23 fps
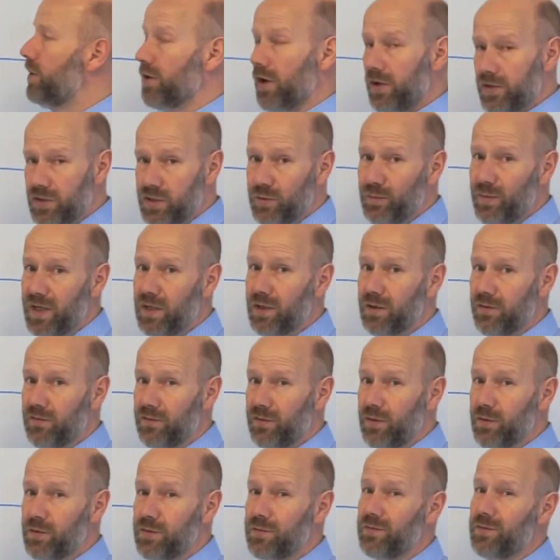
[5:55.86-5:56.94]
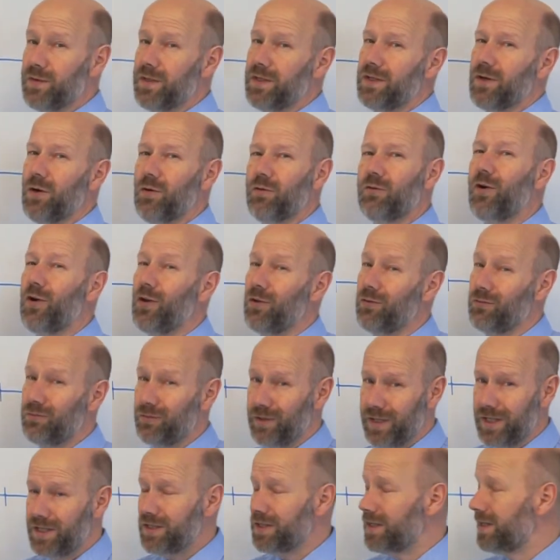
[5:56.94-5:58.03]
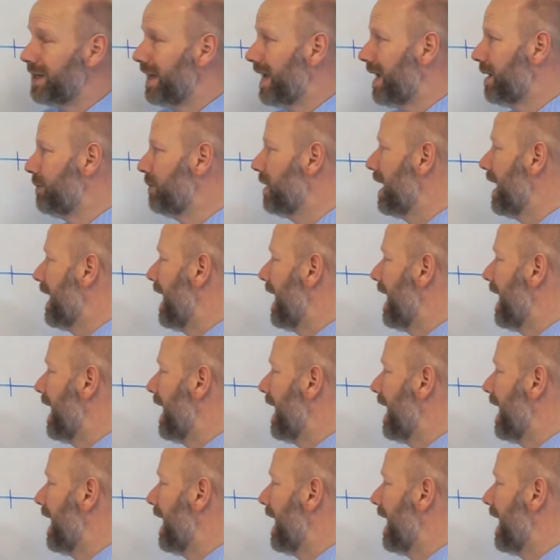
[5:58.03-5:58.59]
not to be confused with the overall region name,